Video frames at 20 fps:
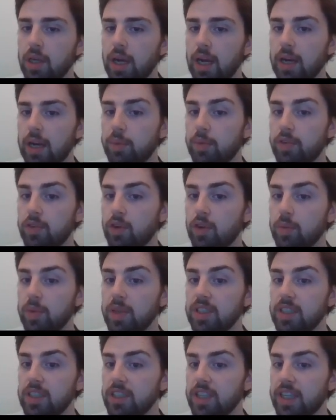ad
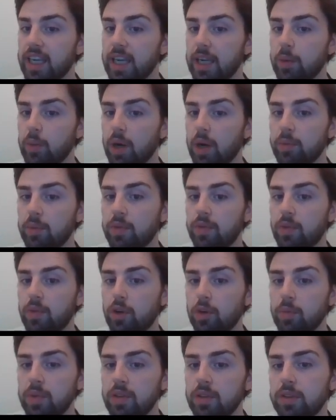performance and your keyword
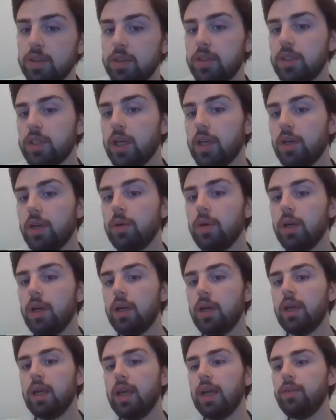performance. So
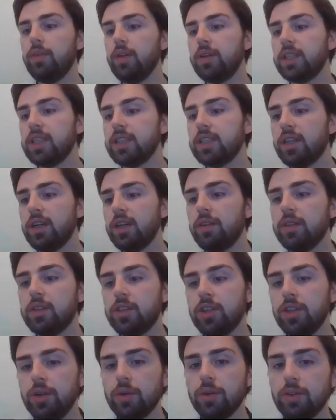if you took it over
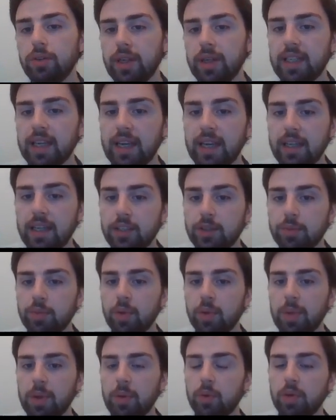2 or 3 days, you
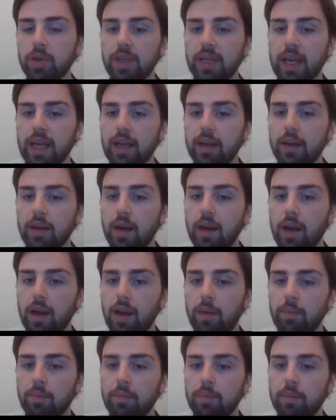probably wouldn't get
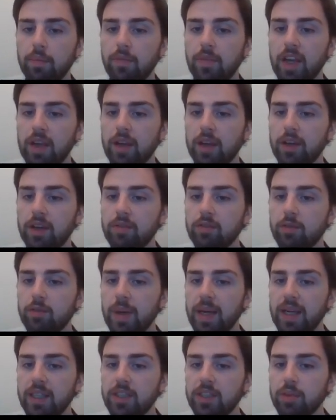very good
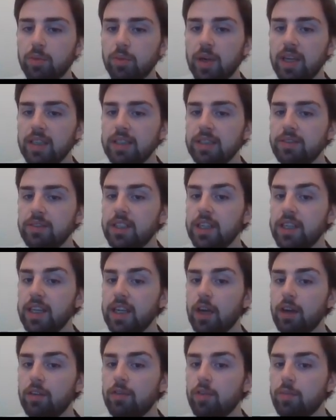information. Whereas if you take
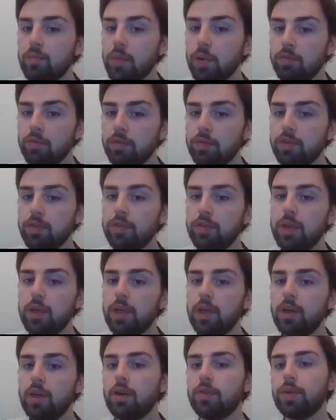it over a month,
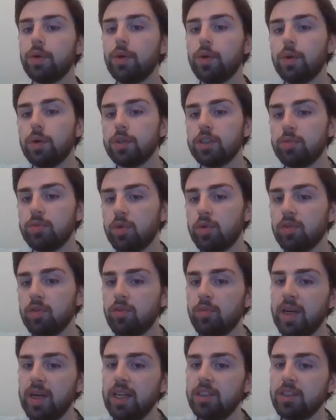of course, there's more
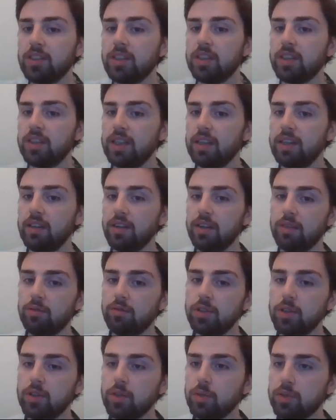information and the
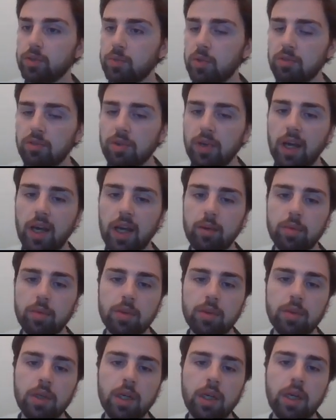results are more
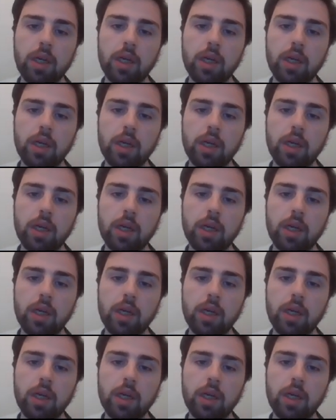reliable.